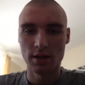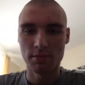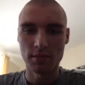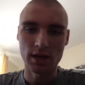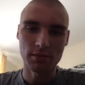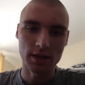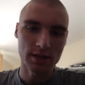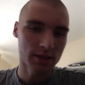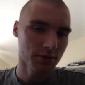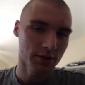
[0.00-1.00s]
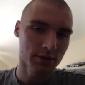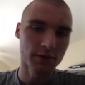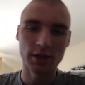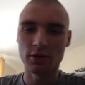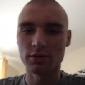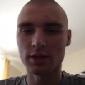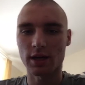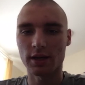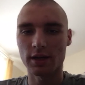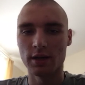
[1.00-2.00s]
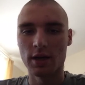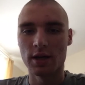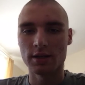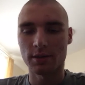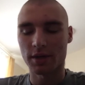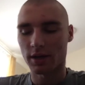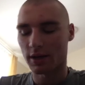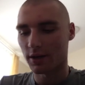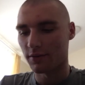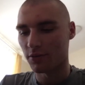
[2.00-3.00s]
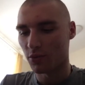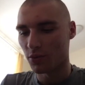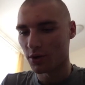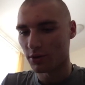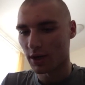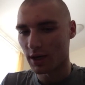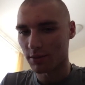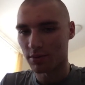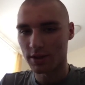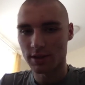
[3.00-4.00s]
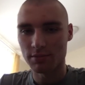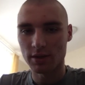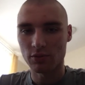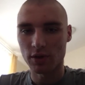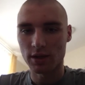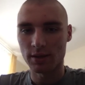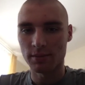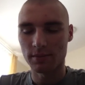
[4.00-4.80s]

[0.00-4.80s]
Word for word: mimi serious videos kinda something like a weird hybrids in between them.